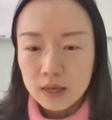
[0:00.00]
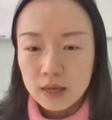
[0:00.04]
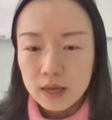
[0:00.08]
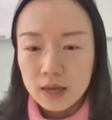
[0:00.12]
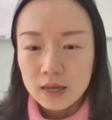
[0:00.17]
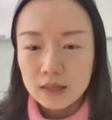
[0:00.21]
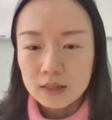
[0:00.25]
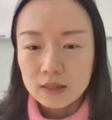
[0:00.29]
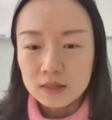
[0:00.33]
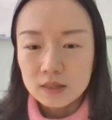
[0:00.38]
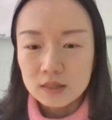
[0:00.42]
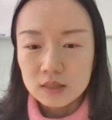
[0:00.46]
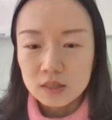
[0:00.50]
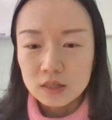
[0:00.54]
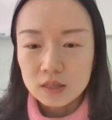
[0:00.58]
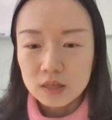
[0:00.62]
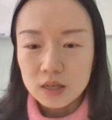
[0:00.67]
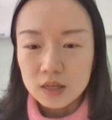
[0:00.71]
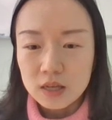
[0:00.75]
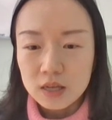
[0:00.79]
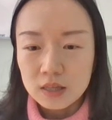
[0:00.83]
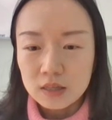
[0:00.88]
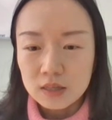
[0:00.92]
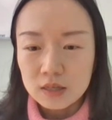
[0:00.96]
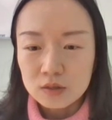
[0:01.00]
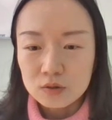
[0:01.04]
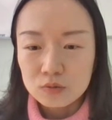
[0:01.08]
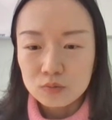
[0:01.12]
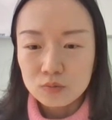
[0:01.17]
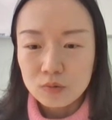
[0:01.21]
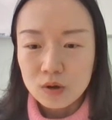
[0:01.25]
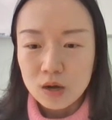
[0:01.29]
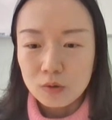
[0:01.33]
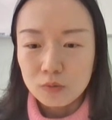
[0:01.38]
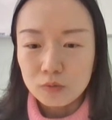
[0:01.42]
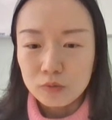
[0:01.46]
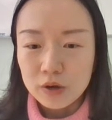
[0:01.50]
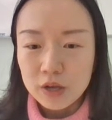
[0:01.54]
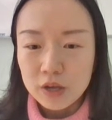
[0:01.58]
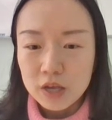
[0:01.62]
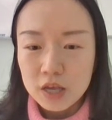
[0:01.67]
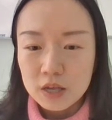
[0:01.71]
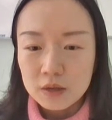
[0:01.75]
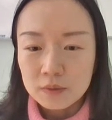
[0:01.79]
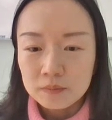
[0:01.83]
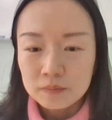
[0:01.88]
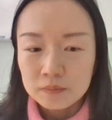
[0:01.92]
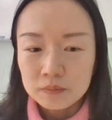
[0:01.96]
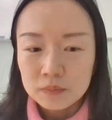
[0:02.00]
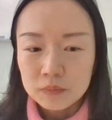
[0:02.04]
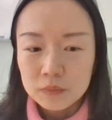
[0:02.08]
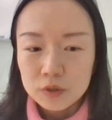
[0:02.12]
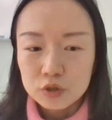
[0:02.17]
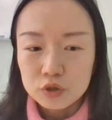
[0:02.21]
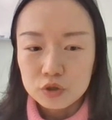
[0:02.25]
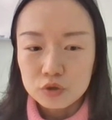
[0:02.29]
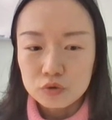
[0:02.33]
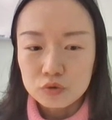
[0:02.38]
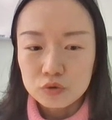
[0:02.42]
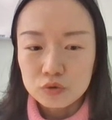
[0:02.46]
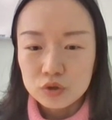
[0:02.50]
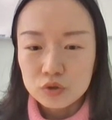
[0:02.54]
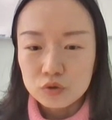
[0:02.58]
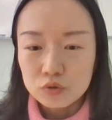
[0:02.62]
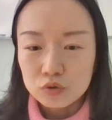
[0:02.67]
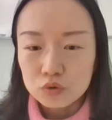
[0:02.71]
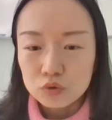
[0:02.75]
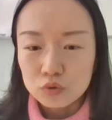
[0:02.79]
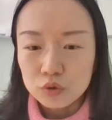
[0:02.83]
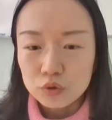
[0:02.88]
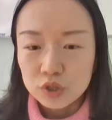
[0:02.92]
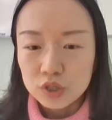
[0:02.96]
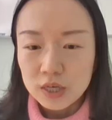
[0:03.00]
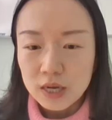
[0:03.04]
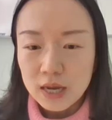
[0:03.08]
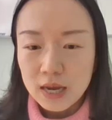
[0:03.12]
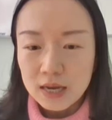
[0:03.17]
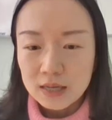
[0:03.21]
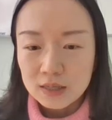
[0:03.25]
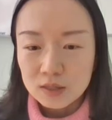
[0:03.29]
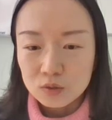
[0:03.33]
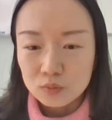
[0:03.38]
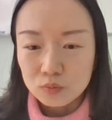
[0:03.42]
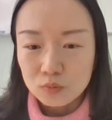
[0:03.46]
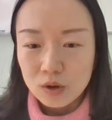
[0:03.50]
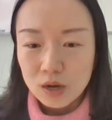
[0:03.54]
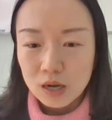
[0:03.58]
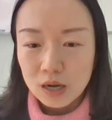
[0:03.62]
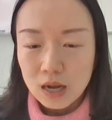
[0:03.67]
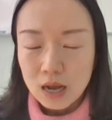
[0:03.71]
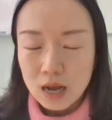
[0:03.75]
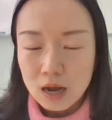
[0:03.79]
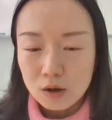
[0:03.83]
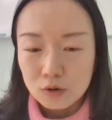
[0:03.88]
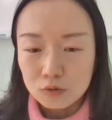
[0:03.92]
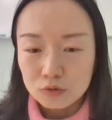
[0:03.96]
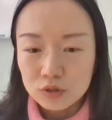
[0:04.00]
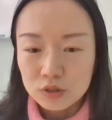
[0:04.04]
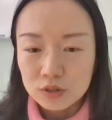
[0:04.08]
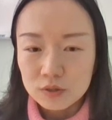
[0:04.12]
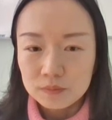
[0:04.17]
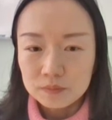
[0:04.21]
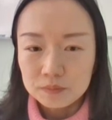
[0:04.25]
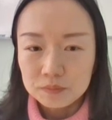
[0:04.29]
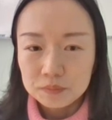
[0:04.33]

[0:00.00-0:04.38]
And in this one, we choose to switch S1 out.